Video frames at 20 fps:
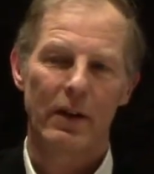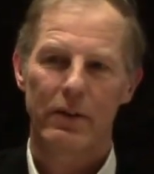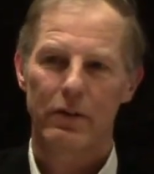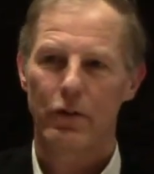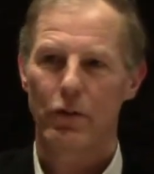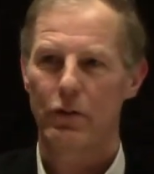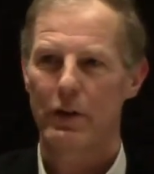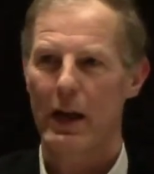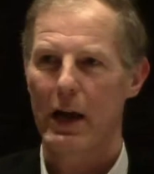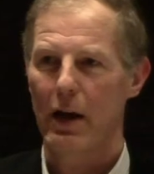
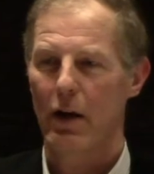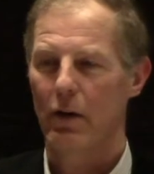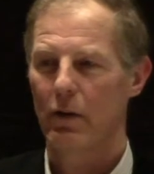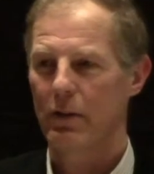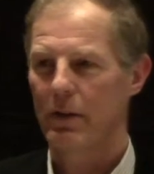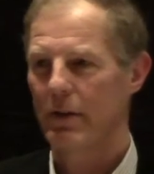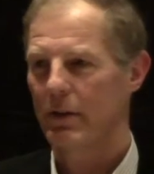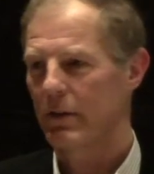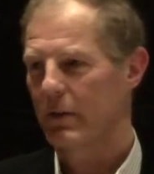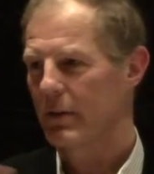So now
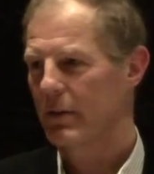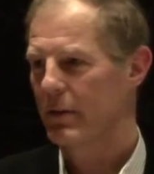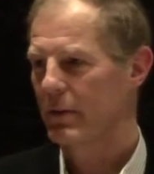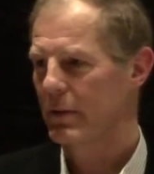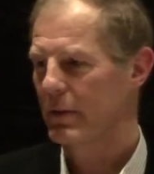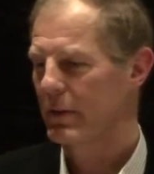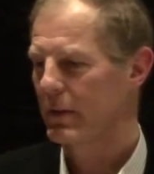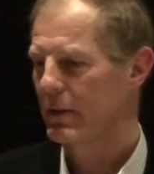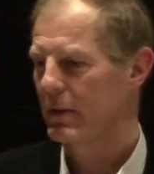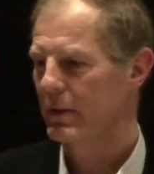the, the,
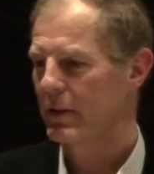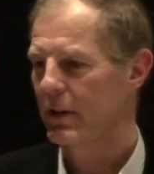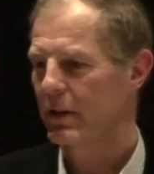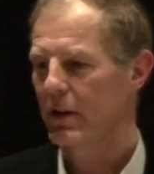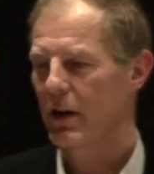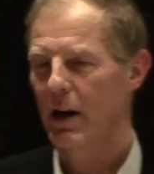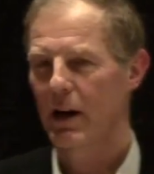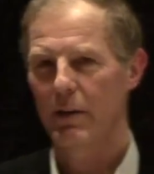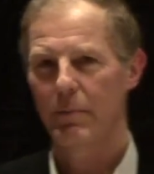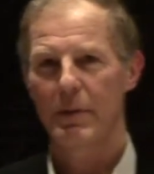the, the
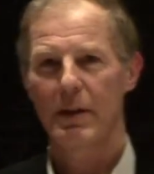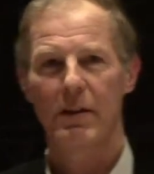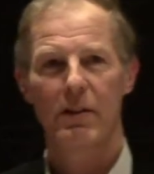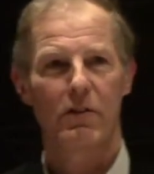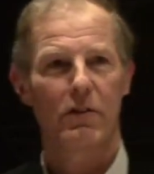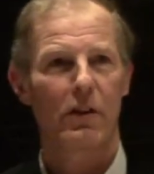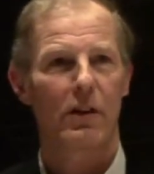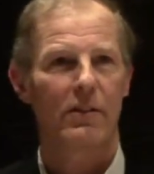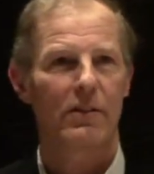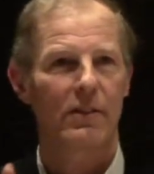economy
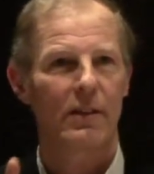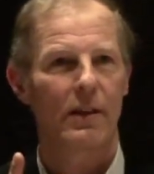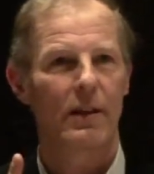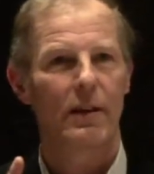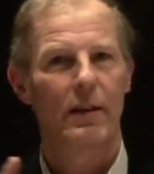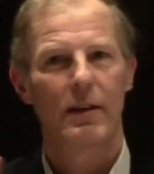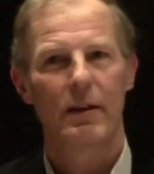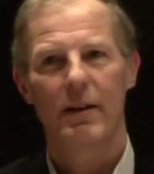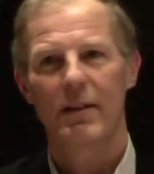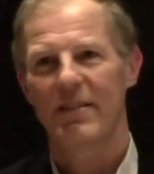is just,
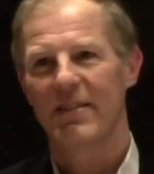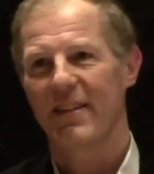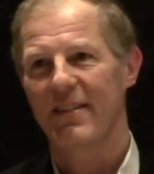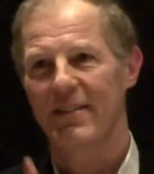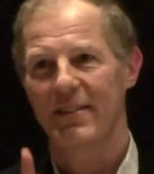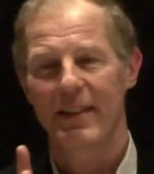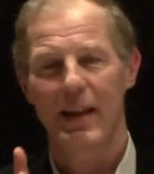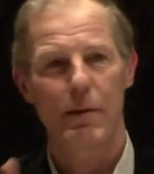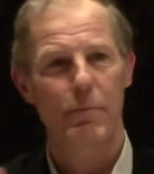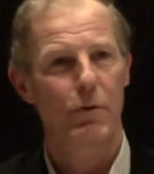is
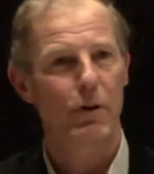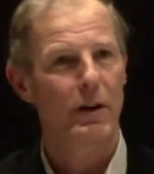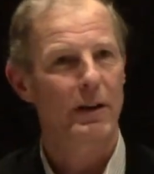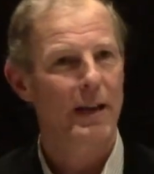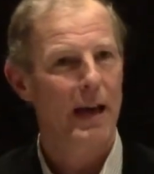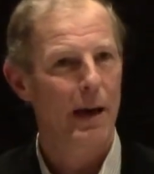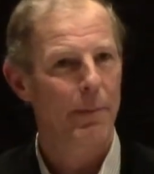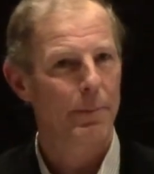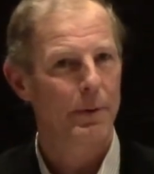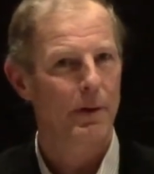just labor and
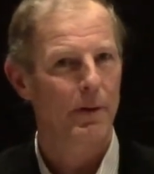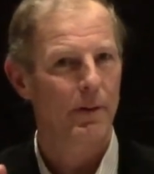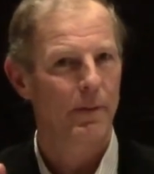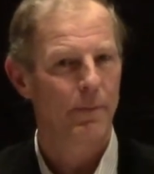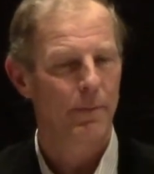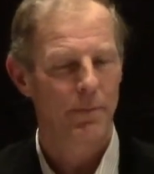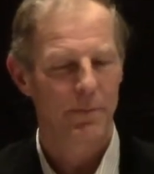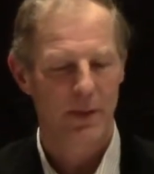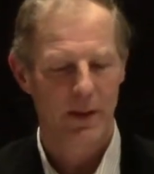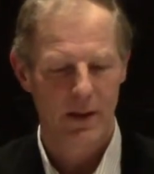capital.
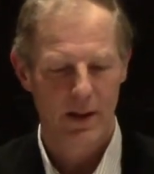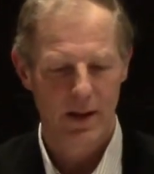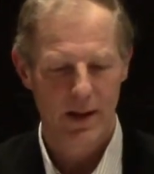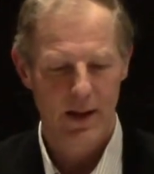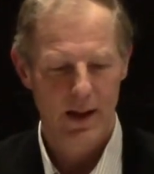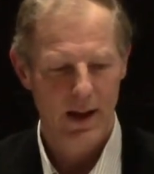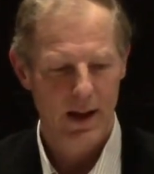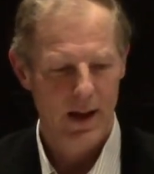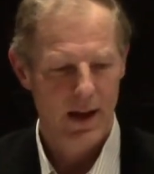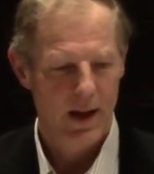
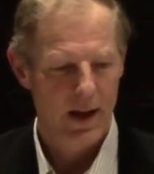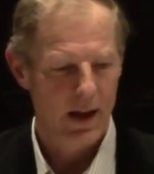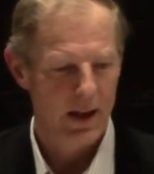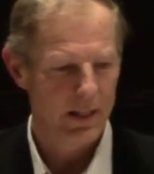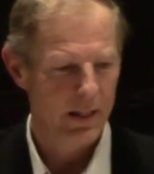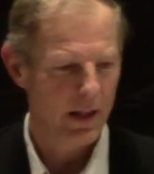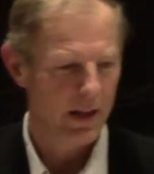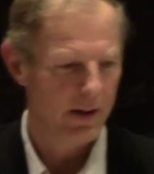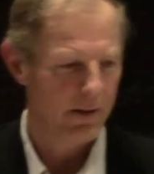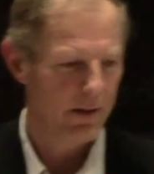
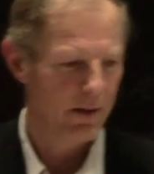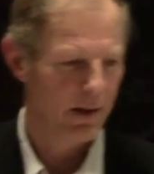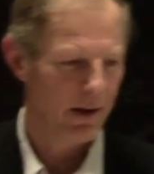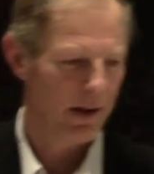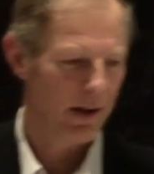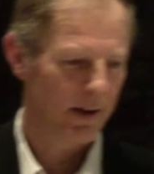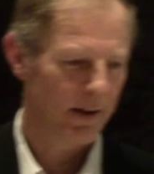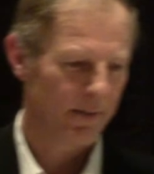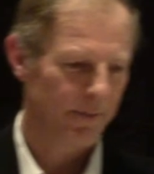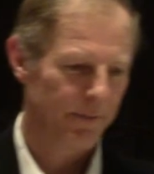And then,
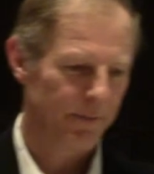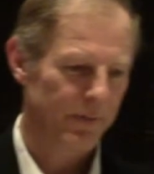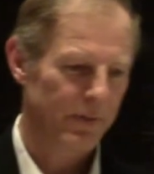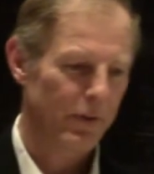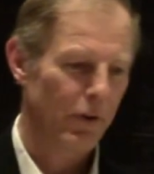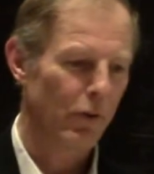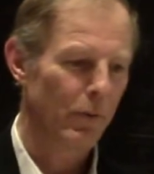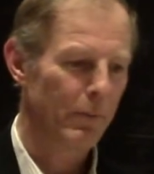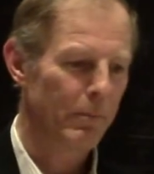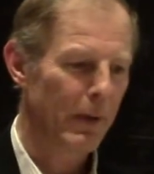um,
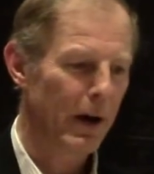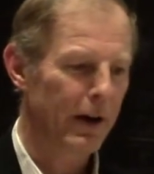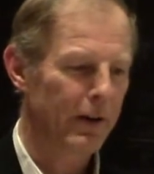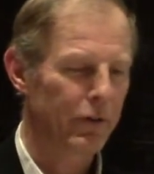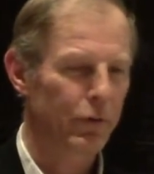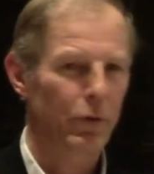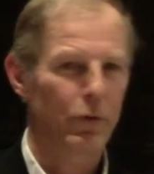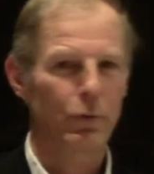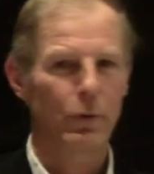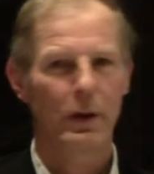so
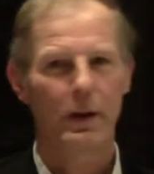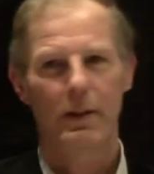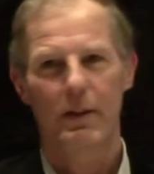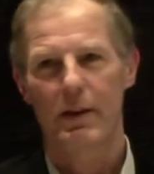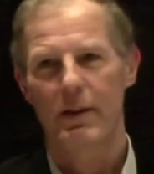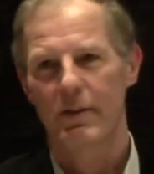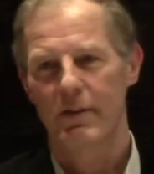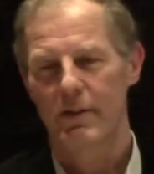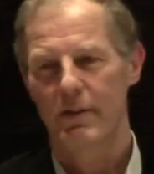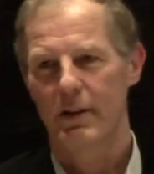Marx was one of
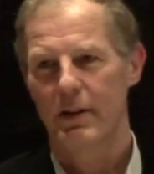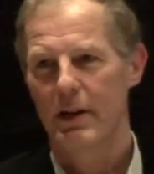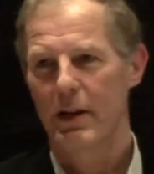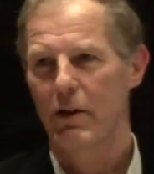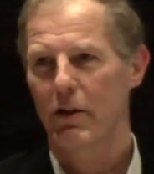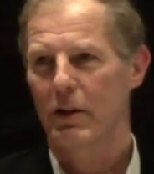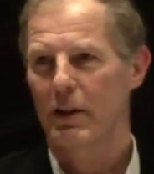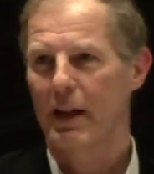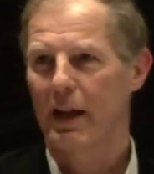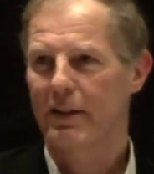these
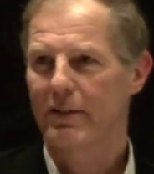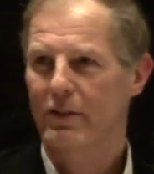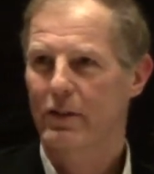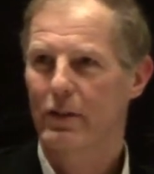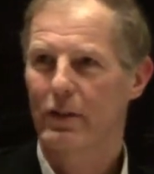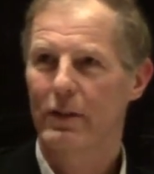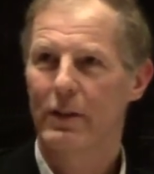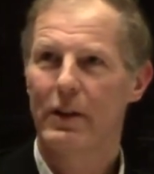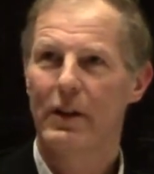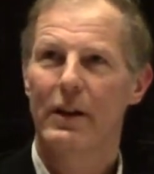
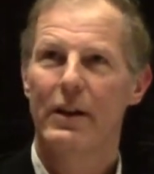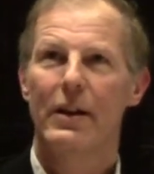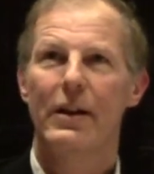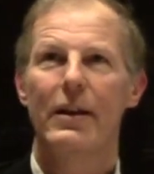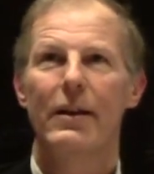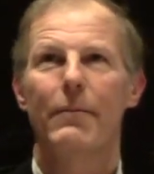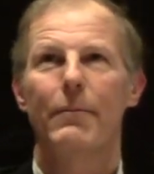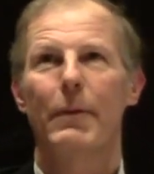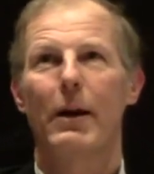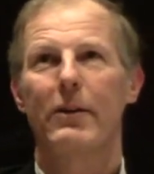neoclassical.
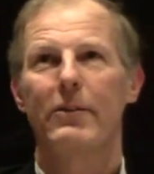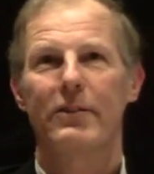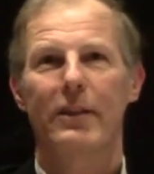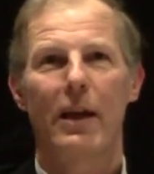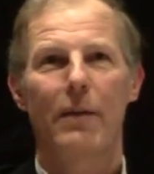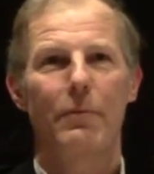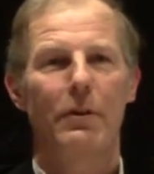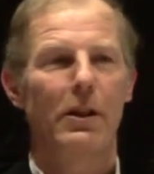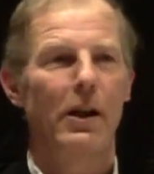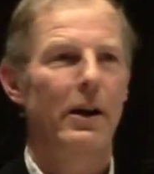Marx
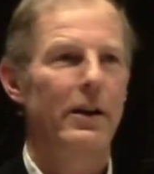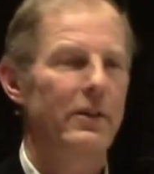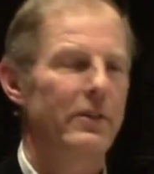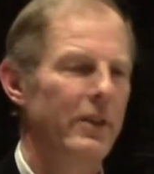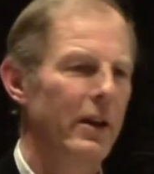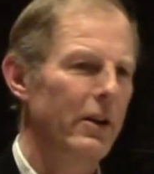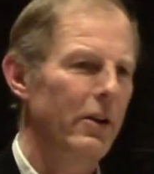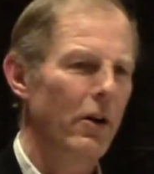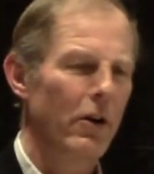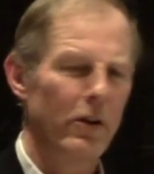came along and
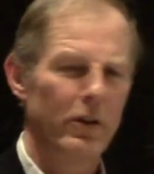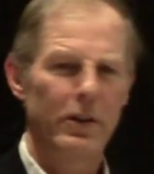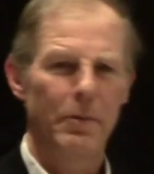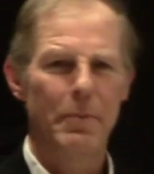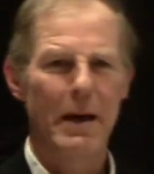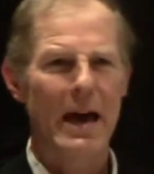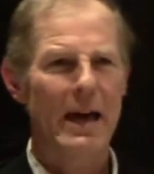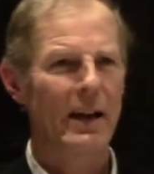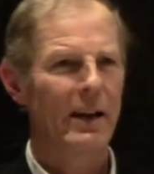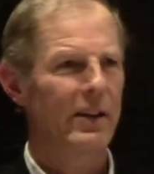said, oh, the
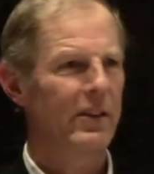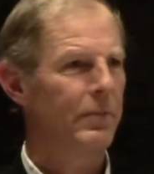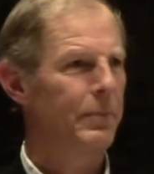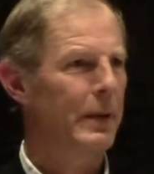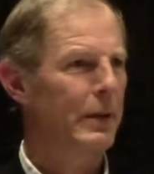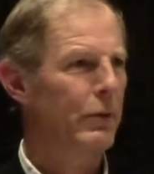battle is